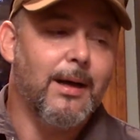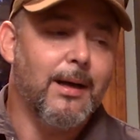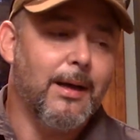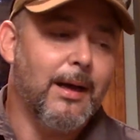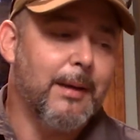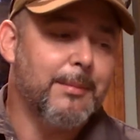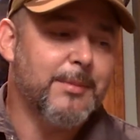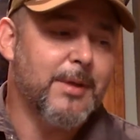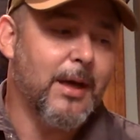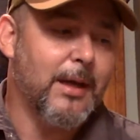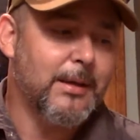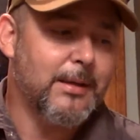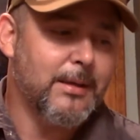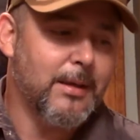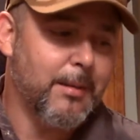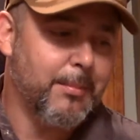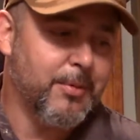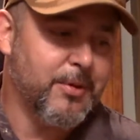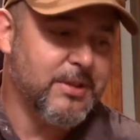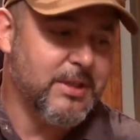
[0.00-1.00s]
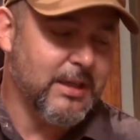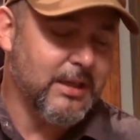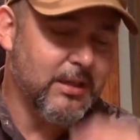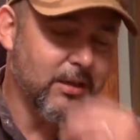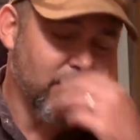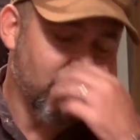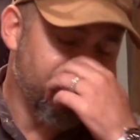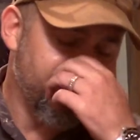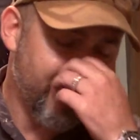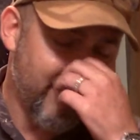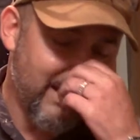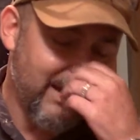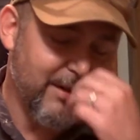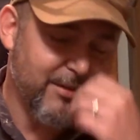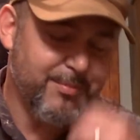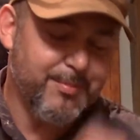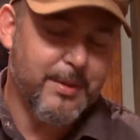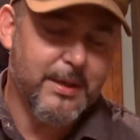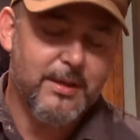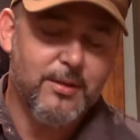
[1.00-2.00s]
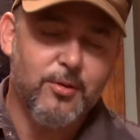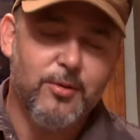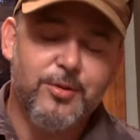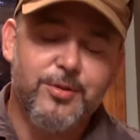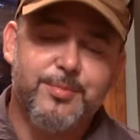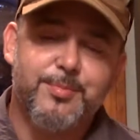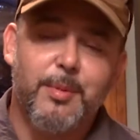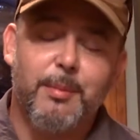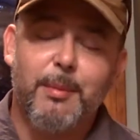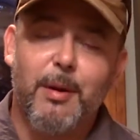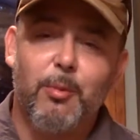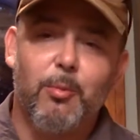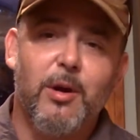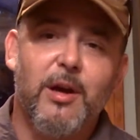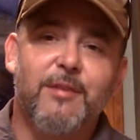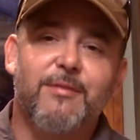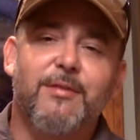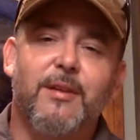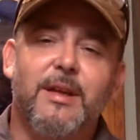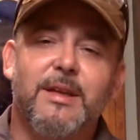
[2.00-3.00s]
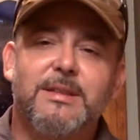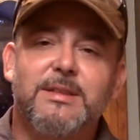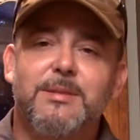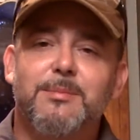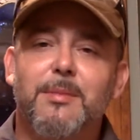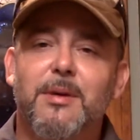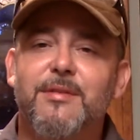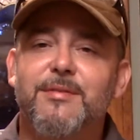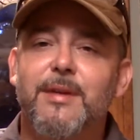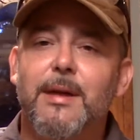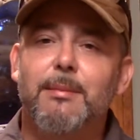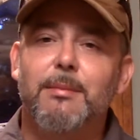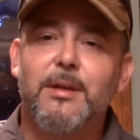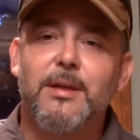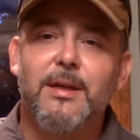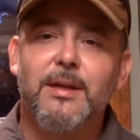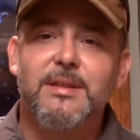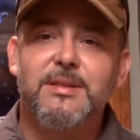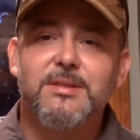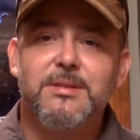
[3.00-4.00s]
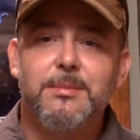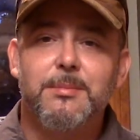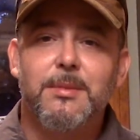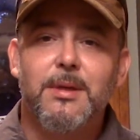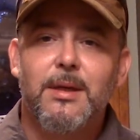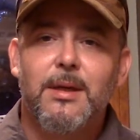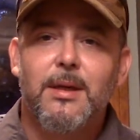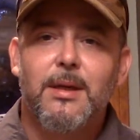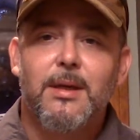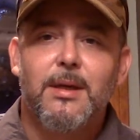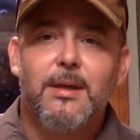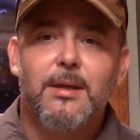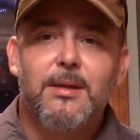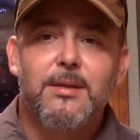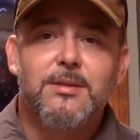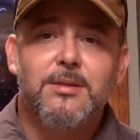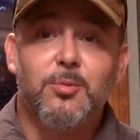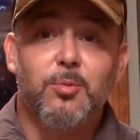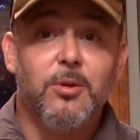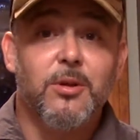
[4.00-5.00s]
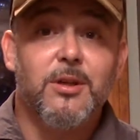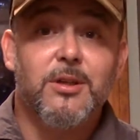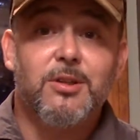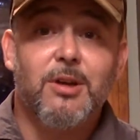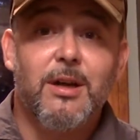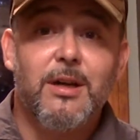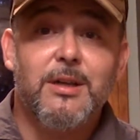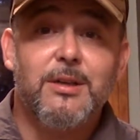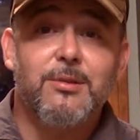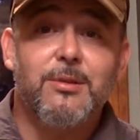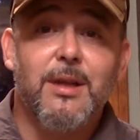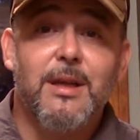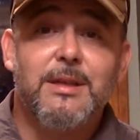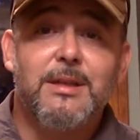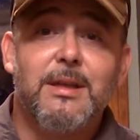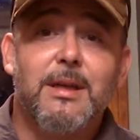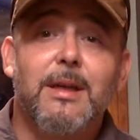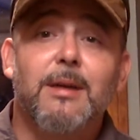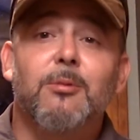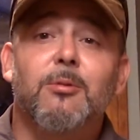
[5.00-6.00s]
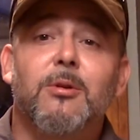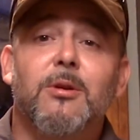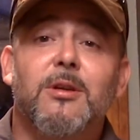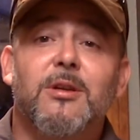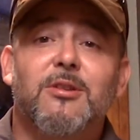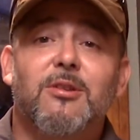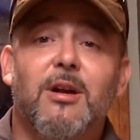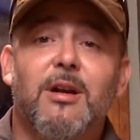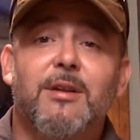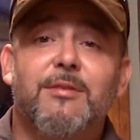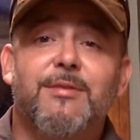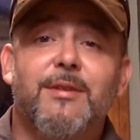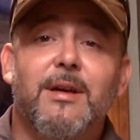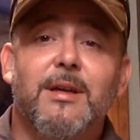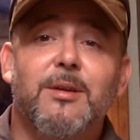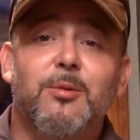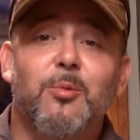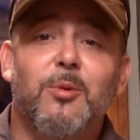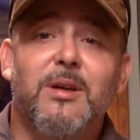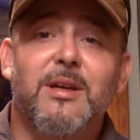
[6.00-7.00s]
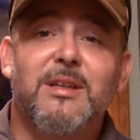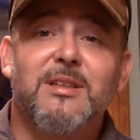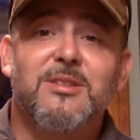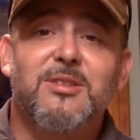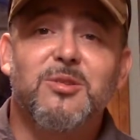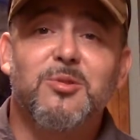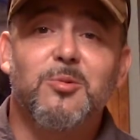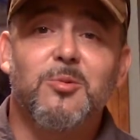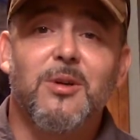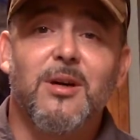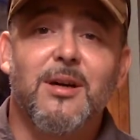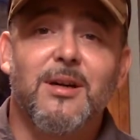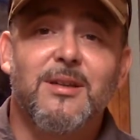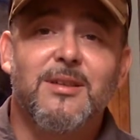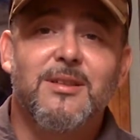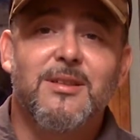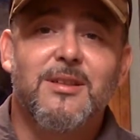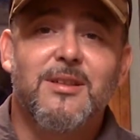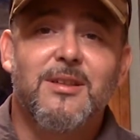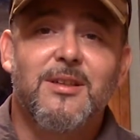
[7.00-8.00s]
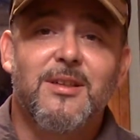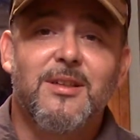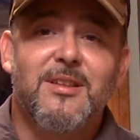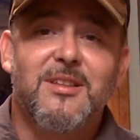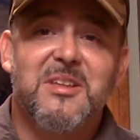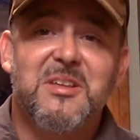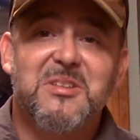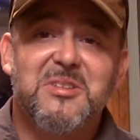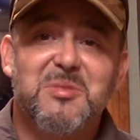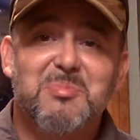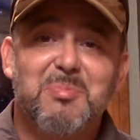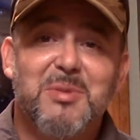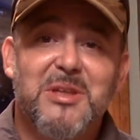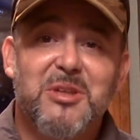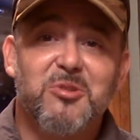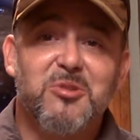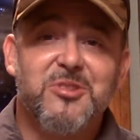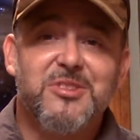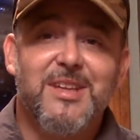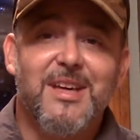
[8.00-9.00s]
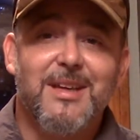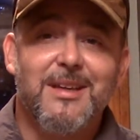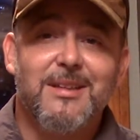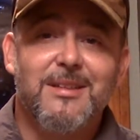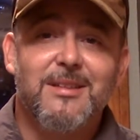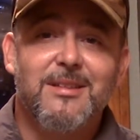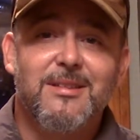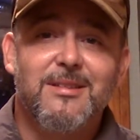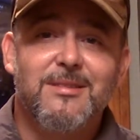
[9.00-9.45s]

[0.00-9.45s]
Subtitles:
I'm not a particular fan of pickles, but my wife likes them, my family likes them. So we're going to try to do that today. We're going to try to find a way to get some pickles canned.